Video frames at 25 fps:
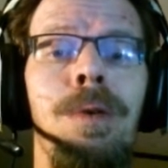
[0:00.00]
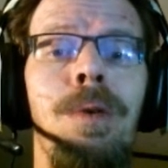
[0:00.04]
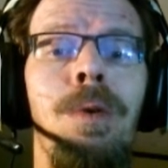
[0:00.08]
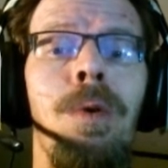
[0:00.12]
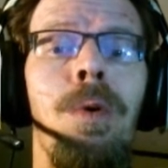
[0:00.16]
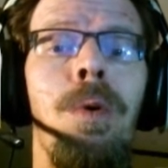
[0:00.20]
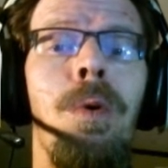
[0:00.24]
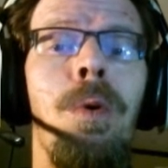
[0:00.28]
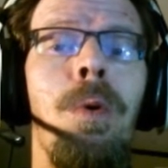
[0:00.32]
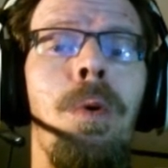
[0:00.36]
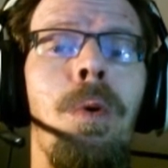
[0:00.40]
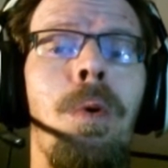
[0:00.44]

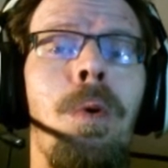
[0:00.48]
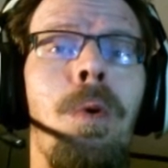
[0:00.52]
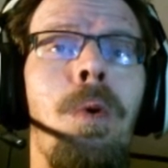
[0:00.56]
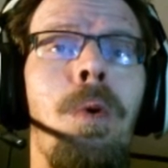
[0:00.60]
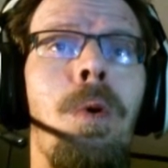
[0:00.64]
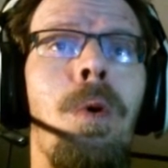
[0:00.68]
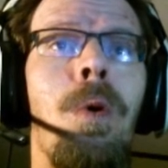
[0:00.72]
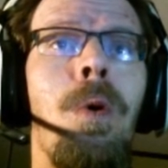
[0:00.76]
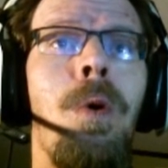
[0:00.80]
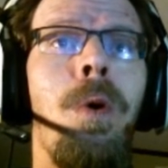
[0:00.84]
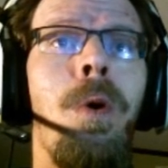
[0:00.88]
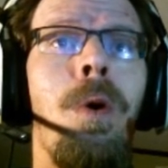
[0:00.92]

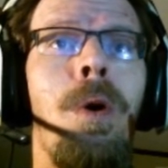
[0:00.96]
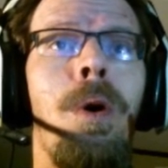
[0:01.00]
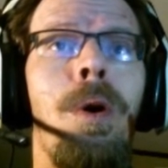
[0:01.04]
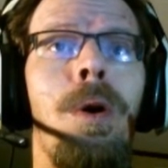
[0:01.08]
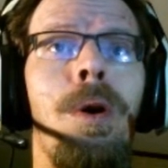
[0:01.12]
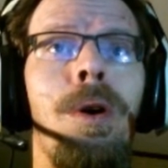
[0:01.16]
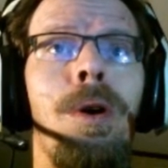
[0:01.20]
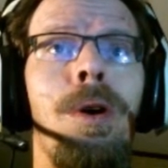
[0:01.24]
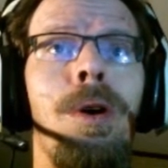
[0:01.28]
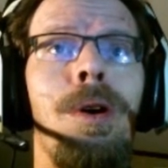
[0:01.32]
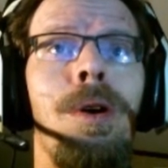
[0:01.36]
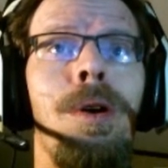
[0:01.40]

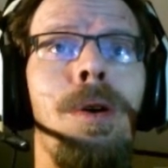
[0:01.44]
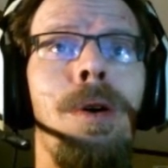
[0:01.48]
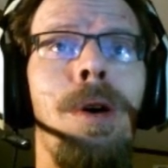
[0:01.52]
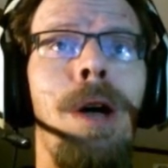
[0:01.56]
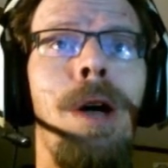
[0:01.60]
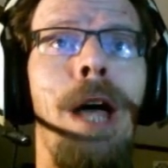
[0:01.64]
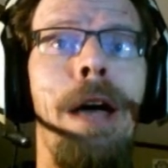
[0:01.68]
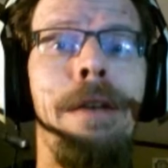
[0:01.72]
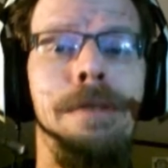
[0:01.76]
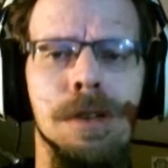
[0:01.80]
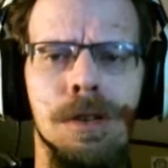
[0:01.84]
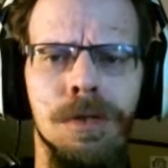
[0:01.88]
or
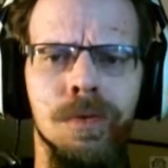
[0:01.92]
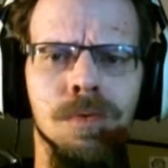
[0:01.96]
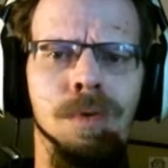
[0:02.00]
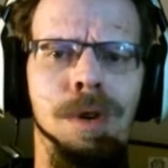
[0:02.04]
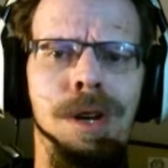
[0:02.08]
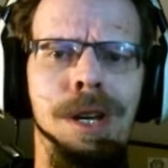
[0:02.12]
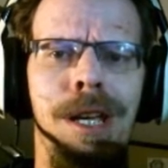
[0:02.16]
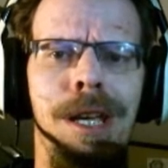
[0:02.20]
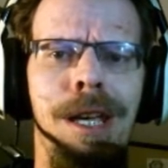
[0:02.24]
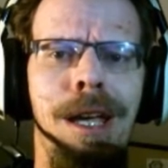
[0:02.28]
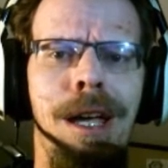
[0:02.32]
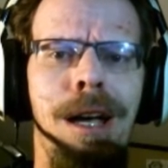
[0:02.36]
having
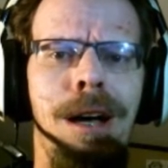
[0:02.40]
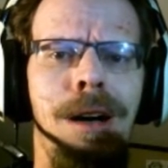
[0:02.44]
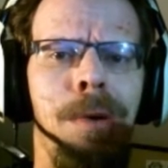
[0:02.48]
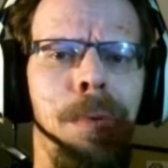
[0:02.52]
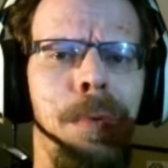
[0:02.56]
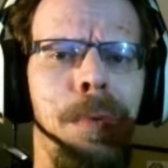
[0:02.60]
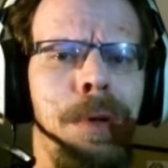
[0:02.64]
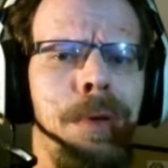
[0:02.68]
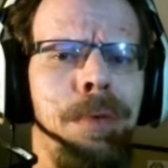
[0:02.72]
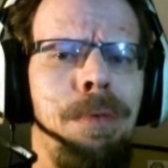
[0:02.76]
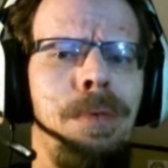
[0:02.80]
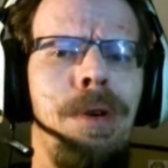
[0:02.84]
one account
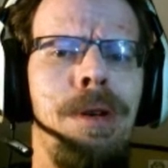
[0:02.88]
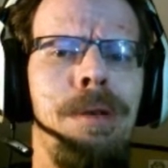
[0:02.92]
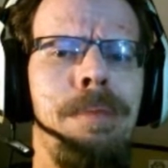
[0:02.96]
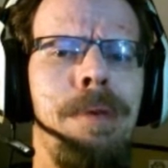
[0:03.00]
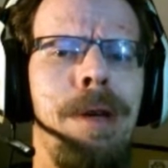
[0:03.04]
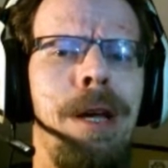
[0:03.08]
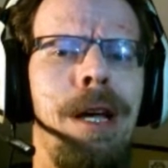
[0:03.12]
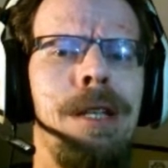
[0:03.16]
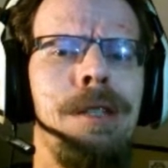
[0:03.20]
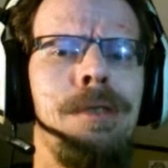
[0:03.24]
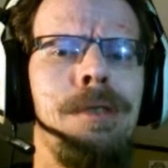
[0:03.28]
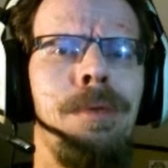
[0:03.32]
with one
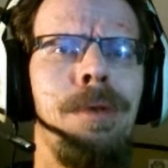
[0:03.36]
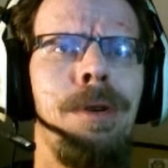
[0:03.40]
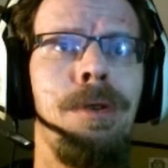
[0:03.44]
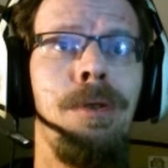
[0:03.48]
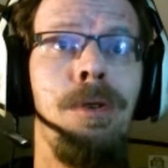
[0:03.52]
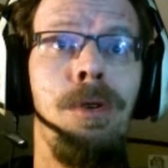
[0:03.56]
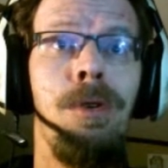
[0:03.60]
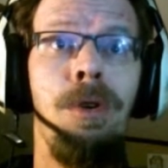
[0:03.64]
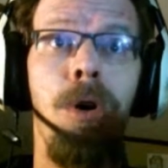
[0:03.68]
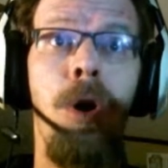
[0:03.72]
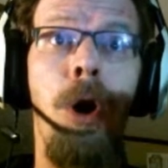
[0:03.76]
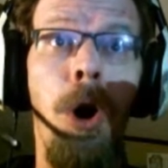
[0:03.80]
password,
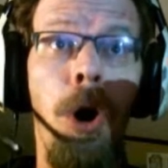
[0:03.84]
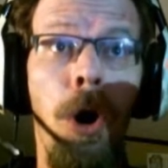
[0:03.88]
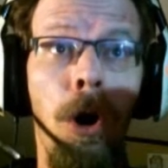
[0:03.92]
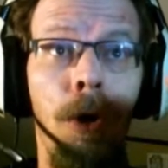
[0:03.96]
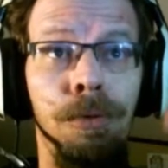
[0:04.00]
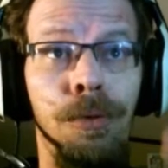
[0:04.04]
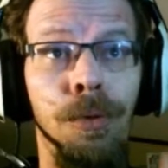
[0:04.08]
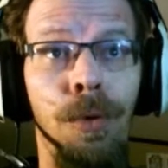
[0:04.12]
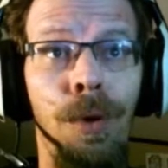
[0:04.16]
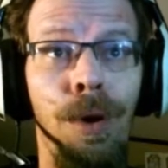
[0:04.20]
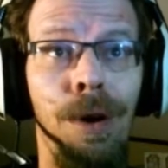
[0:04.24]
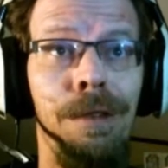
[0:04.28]
or all
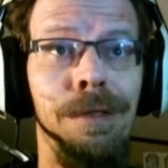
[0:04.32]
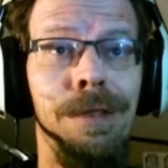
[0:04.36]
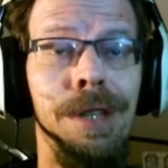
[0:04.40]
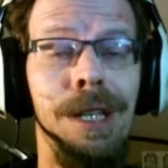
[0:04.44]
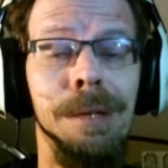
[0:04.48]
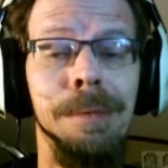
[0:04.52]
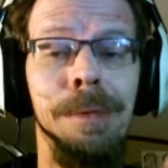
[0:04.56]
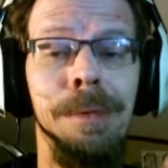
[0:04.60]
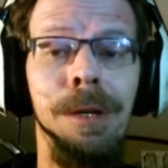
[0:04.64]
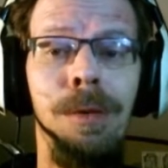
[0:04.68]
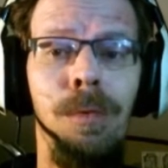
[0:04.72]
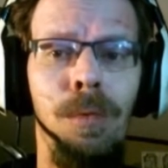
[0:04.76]
4 of
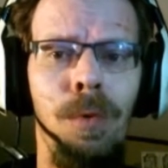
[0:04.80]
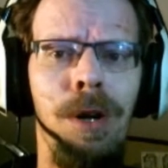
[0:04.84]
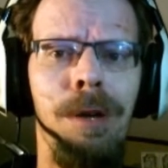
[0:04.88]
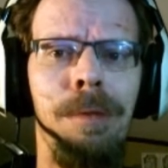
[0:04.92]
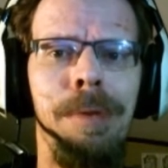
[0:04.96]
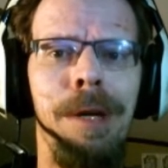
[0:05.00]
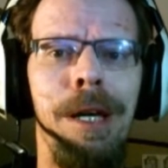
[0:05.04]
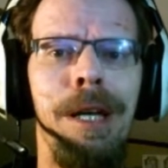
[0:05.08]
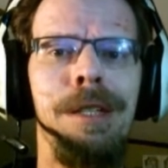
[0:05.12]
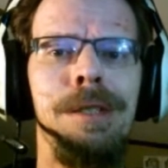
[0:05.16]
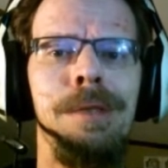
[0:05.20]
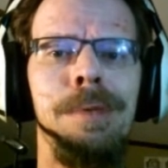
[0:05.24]
them in one
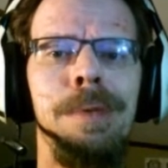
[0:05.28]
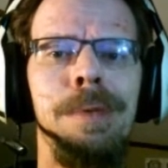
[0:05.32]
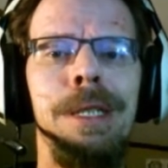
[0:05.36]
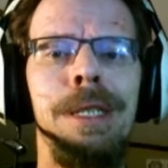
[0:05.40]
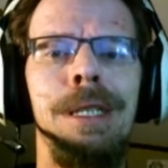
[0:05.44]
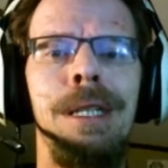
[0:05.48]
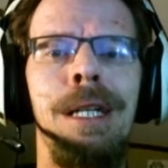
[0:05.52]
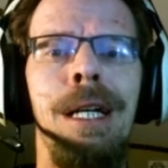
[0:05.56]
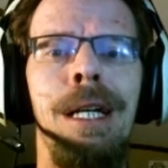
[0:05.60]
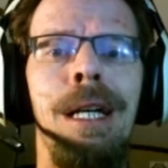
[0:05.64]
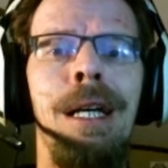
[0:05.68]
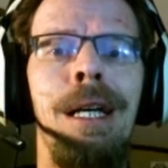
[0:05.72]
password,
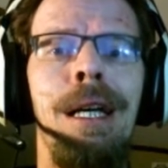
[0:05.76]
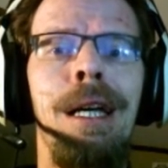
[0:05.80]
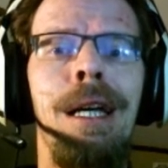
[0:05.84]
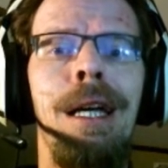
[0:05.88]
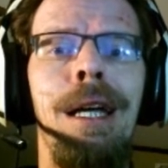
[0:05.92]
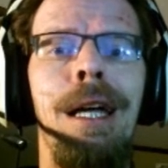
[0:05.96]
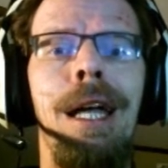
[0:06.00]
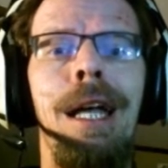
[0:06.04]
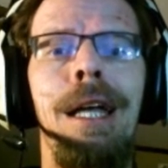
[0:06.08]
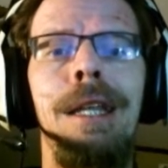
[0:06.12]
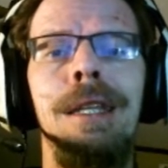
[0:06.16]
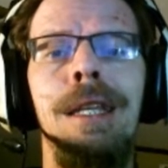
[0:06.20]

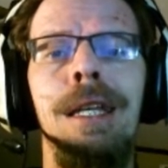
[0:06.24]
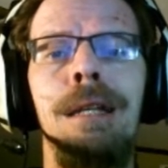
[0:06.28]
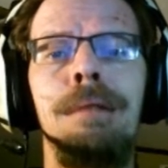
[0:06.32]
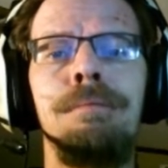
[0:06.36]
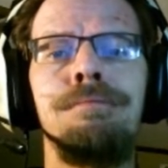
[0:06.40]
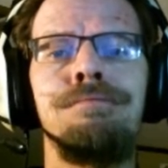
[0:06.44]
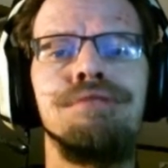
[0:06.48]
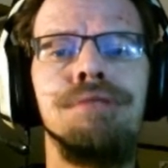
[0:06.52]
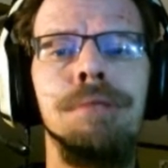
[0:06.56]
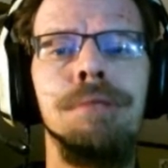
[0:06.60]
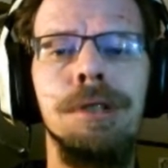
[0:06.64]
and then